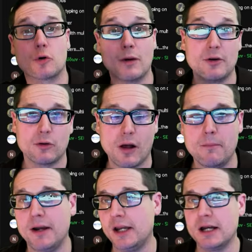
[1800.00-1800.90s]
rental
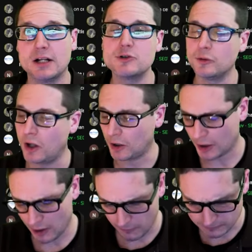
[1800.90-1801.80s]
company not too long
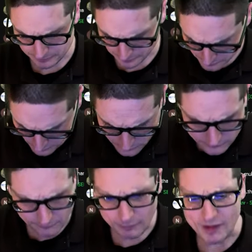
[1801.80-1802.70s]
ago.
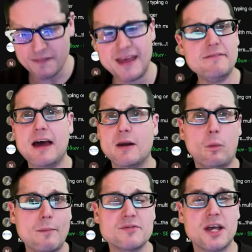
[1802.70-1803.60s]
They've had a
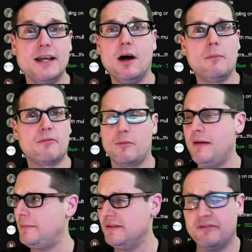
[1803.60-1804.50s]
website up for
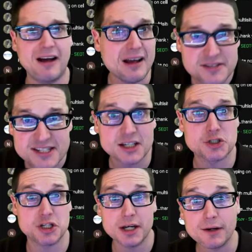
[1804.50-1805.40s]
maybe 5-6
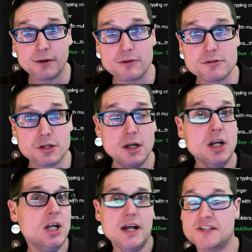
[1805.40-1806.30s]
years.
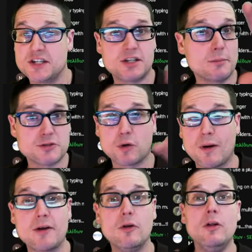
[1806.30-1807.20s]
It's a dumpster
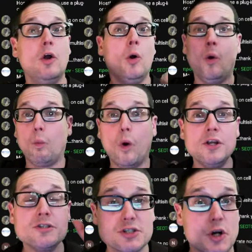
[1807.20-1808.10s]
rental,
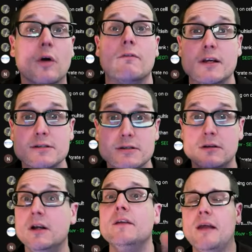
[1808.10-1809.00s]
one service.
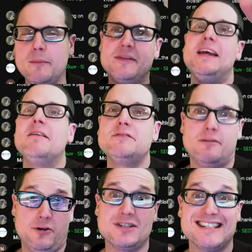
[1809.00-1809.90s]
I mean, they have
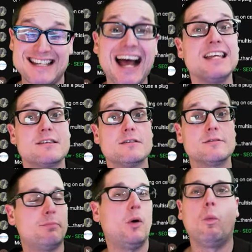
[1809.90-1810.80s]
different sizes,
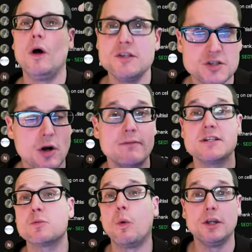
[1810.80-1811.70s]
but one
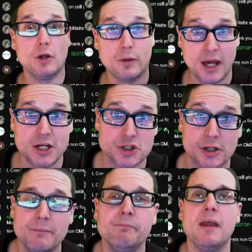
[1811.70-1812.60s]
service, one location.
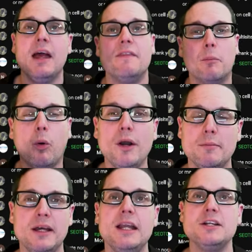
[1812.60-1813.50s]
And the point I'm
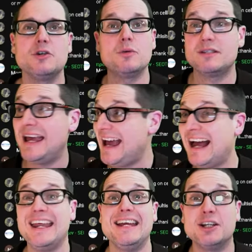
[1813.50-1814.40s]
getting to is they had
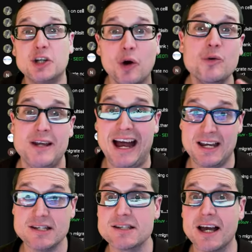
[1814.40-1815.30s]
a
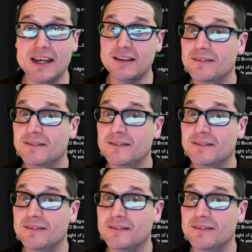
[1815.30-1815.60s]
GoDaddy site,